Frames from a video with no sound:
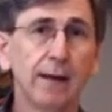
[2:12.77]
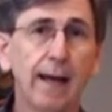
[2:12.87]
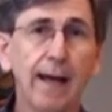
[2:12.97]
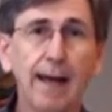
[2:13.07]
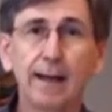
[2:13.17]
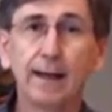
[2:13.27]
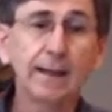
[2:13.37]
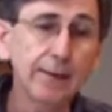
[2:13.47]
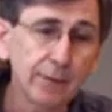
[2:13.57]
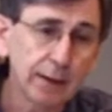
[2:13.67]
and
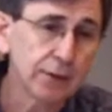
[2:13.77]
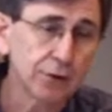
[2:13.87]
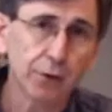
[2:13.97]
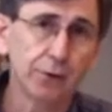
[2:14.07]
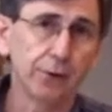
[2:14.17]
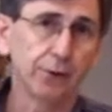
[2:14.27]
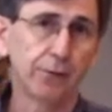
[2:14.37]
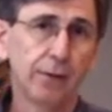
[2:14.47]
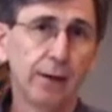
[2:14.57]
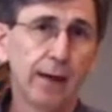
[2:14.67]
even in
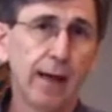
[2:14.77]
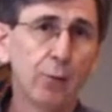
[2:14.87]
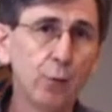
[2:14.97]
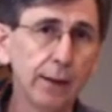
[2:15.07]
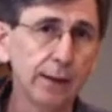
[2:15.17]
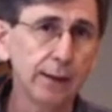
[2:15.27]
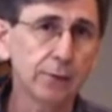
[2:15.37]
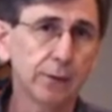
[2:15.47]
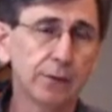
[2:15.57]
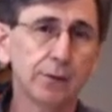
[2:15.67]
churches. And we need
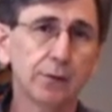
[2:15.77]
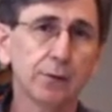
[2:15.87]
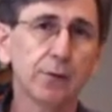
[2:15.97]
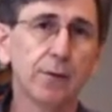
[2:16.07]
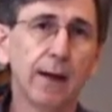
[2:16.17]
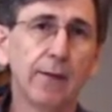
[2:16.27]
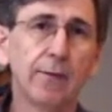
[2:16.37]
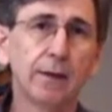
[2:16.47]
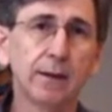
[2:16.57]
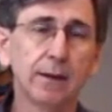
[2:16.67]
to ensure that
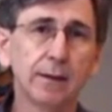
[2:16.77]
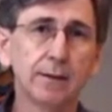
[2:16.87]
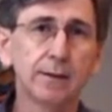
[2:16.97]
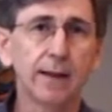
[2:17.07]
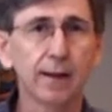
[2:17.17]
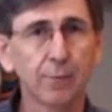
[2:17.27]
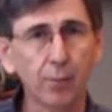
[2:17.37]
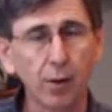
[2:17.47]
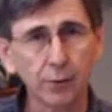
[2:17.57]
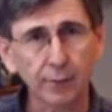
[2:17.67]
the kids that are
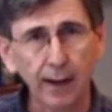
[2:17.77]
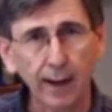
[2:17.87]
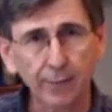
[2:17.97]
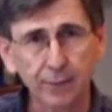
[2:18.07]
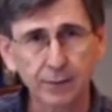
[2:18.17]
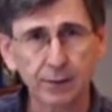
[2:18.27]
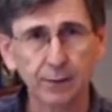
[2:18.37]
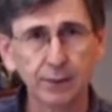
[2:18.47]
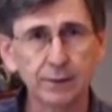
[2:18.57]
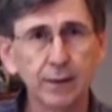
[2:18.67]
brought to our
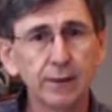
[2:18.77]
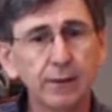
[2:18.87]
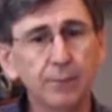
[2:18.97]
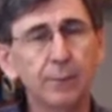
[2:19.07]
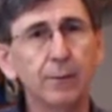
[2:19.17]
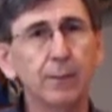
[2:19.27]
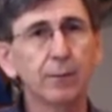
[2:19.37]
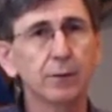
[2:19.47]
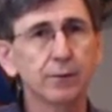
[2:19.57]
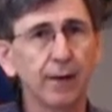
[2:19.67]
facilities, the
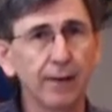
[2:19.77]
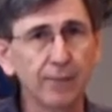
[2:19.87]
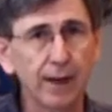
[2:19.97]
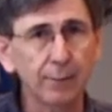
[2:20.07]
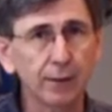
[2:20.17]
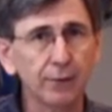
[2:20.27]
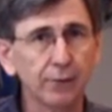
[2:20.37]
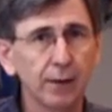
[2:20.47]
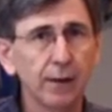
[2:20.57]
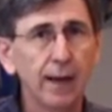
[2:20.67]
members of our families,